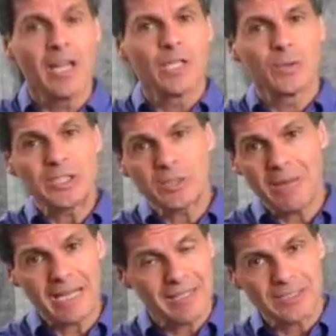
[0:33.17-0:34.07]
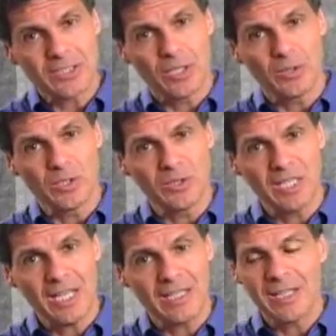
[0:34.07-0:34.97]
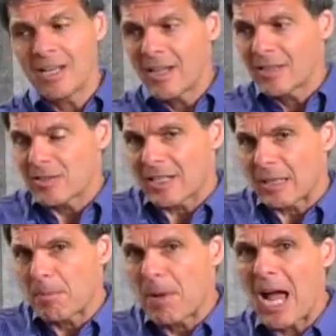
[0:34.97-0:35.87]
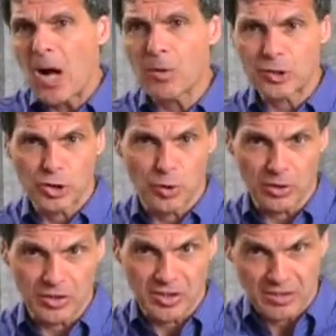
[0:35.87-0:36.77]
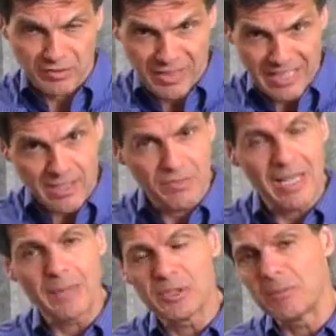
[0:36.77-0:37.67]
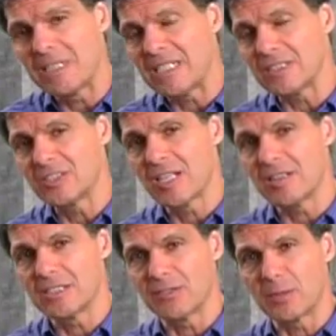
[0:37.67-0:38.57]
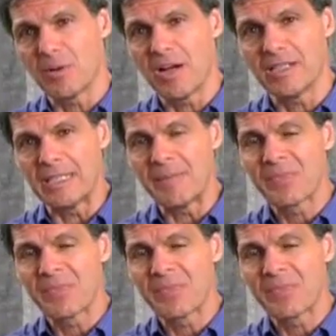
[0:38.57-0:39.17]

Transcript: So as you make less CoQ10, there's like a power shortage that develops in many of the cells of your body.